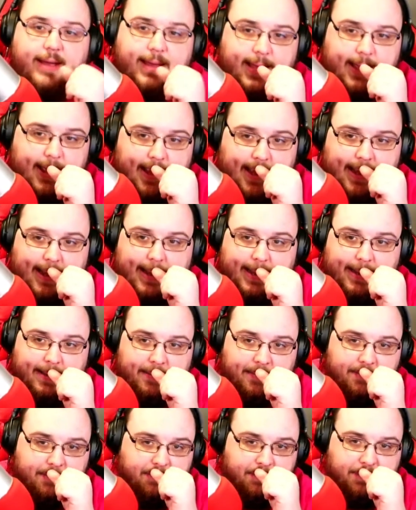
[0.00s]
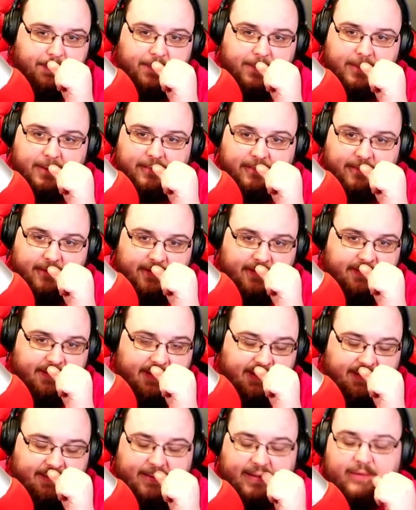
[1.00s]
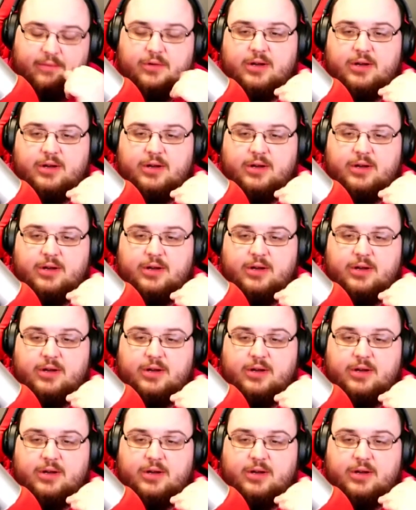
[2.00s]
And the thing they were